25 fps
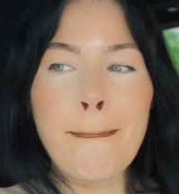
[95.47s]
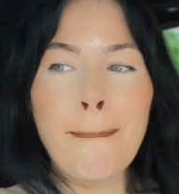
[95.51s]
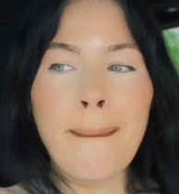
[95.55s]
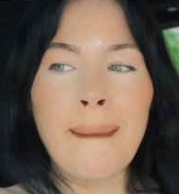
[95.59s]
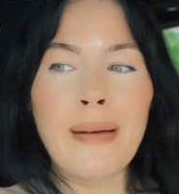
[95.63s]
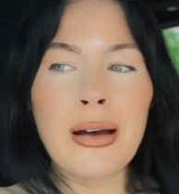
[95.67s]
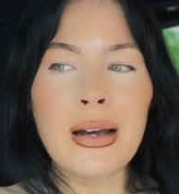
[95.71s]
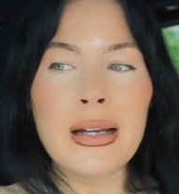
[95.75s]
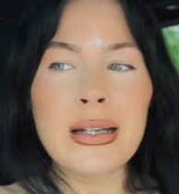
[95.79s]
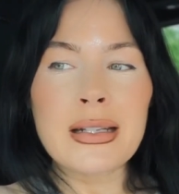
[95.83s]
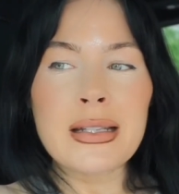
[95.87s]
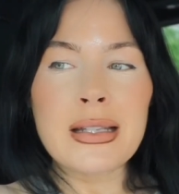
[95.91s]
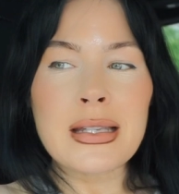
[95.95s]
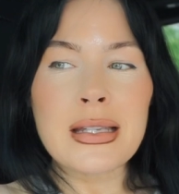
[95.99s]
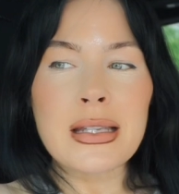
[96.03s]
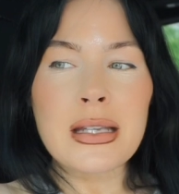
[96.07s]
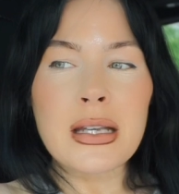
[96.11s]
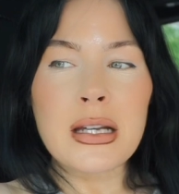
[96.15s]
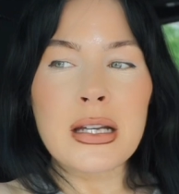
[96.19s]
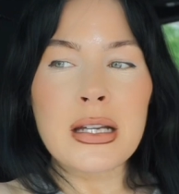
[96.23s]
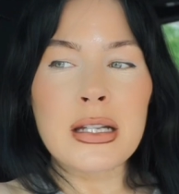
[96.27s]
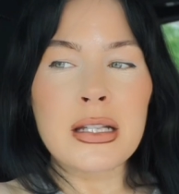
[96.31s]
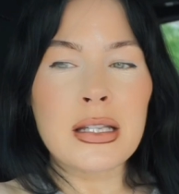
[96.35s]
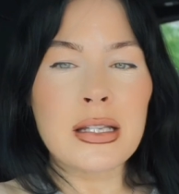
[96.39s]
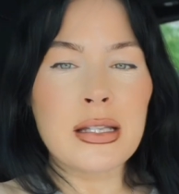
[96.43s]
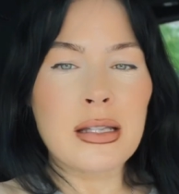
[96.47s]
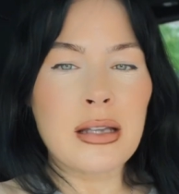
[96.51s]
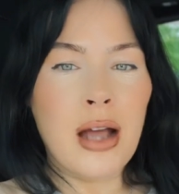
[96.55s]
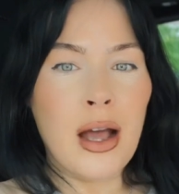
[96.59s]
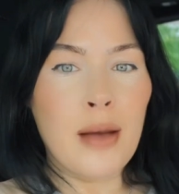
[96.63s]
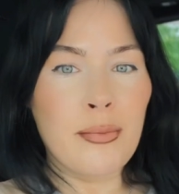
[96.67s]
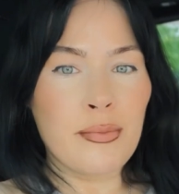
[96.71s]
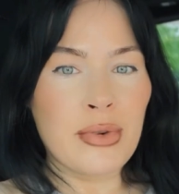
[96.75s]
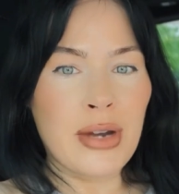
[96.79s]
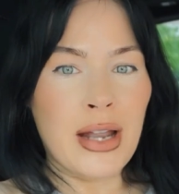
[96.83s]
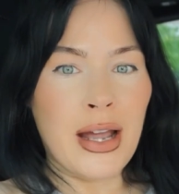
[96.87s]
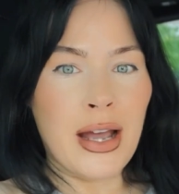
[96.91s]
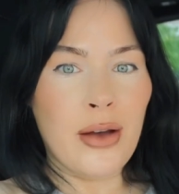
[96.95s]
But it
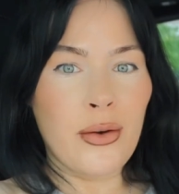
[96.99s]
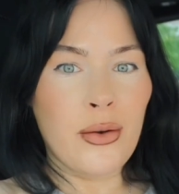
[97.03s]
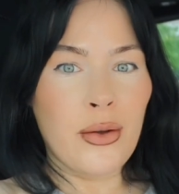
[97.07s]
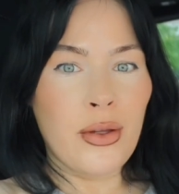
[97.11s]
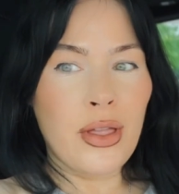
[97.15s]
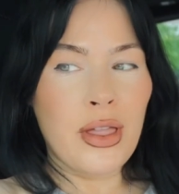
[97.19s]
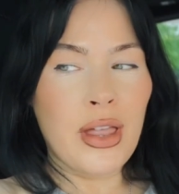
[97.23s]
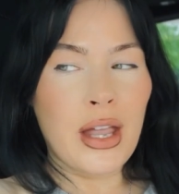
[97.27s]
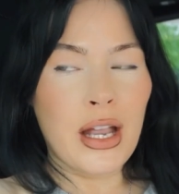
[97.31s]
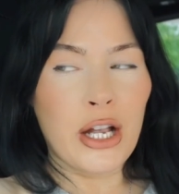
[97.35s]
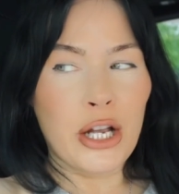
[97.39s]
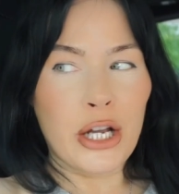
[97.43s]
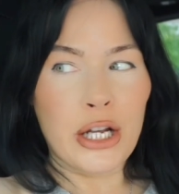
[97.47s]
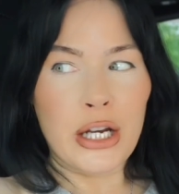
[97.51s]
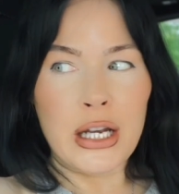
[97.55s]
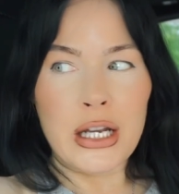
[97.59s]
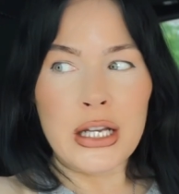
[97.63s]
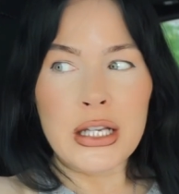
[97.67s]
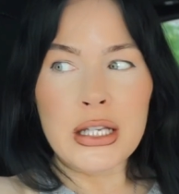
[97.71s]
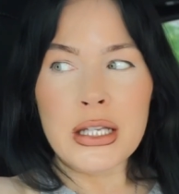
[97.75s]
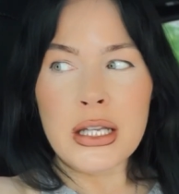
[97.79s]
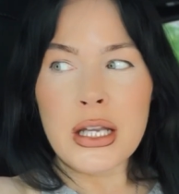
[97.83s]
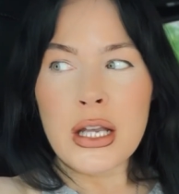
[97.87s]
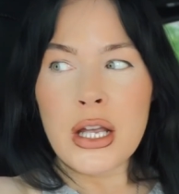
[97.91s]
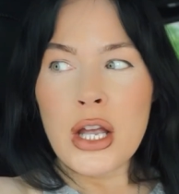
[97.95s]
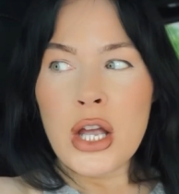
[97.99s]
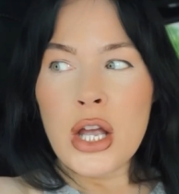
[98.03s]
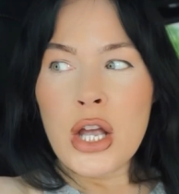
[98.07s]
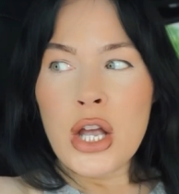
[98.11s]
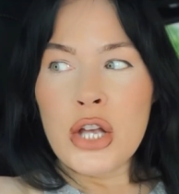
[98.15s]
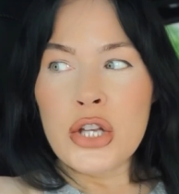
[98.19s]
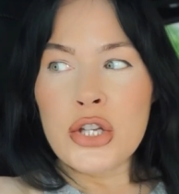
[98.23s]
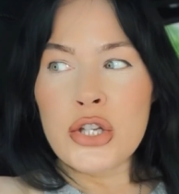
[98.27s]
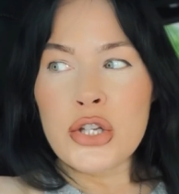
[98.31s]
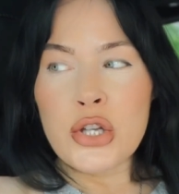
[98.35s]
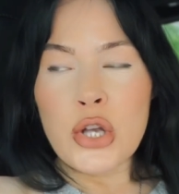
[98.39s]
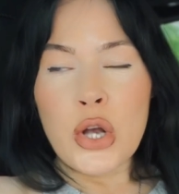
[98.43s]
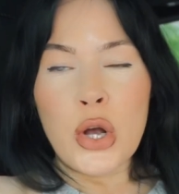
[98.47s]
stopped now, thank goodness.
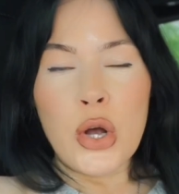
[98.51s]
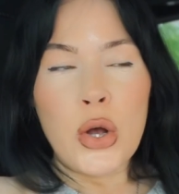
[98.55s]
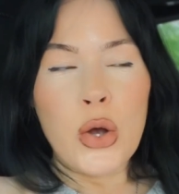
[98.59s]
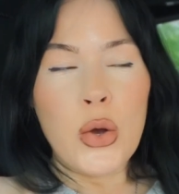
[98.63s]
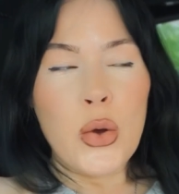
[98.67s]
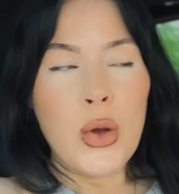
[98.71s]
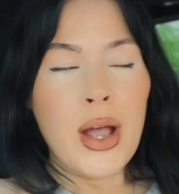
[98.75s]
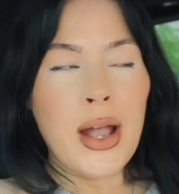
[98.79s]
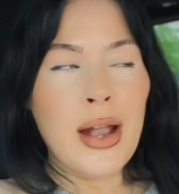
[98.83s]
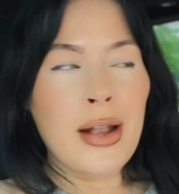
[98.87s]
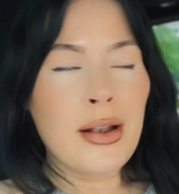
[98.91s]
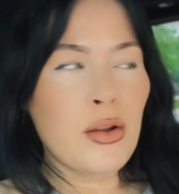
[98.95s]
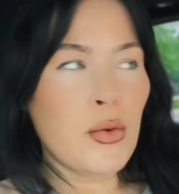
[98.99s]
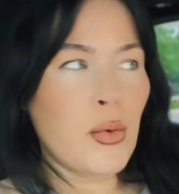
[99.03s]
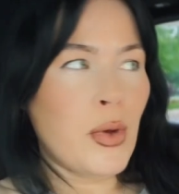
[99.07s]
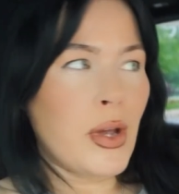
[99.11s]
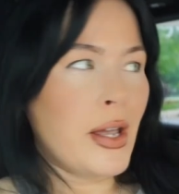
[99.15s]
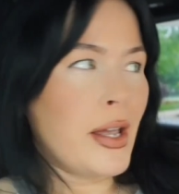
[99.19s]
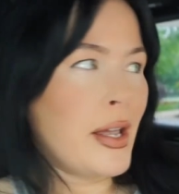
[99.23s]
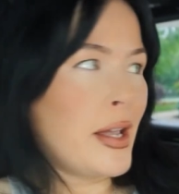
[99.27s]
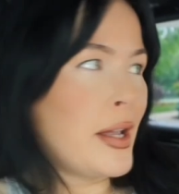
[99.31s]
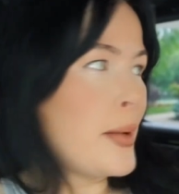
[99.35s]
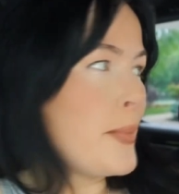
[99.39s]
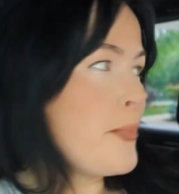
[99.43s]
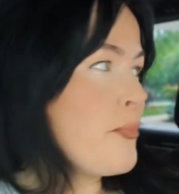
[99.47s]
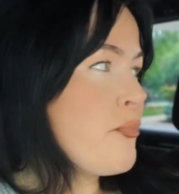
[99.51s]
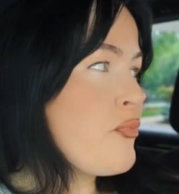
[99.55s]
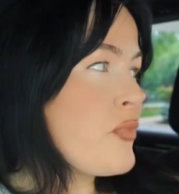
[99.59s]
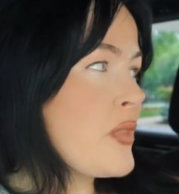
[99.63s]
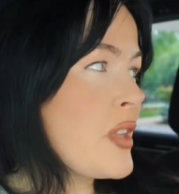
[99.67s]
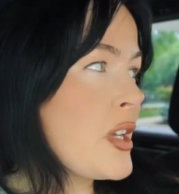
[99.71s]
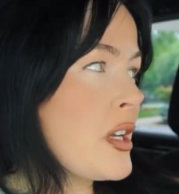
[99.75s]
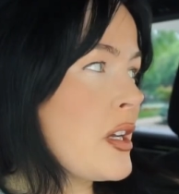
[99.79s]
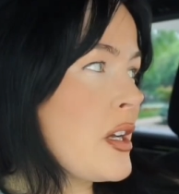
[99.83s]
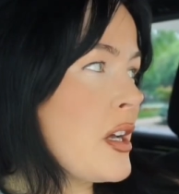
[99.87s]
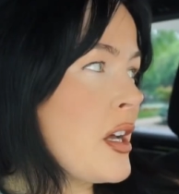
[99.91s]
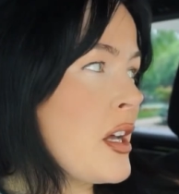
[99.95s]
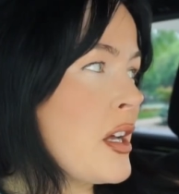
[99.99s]
So anyway,
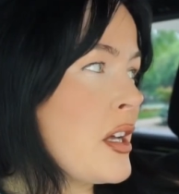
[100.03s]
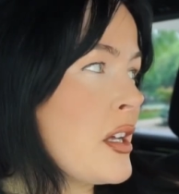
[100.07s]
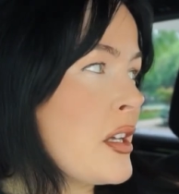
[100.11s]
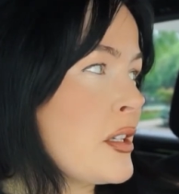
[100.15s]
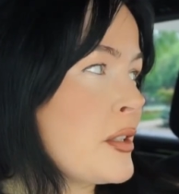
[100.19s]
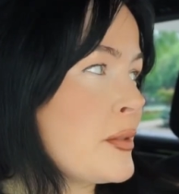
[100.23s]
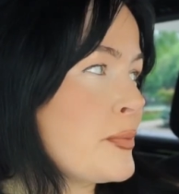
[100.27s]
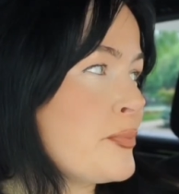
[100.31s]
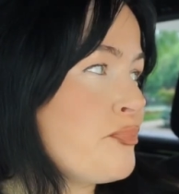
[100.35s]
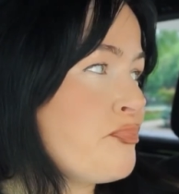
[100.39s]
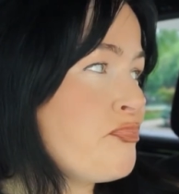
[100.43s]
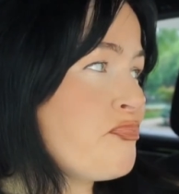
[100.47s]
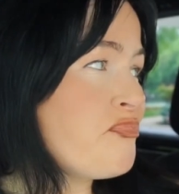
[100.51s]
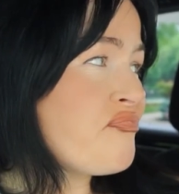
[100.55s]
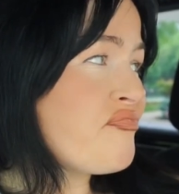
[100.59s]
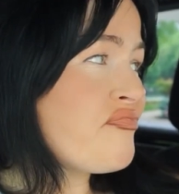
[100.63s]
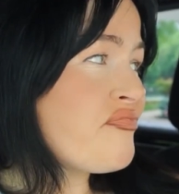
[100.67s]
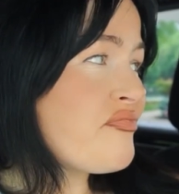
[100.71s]
um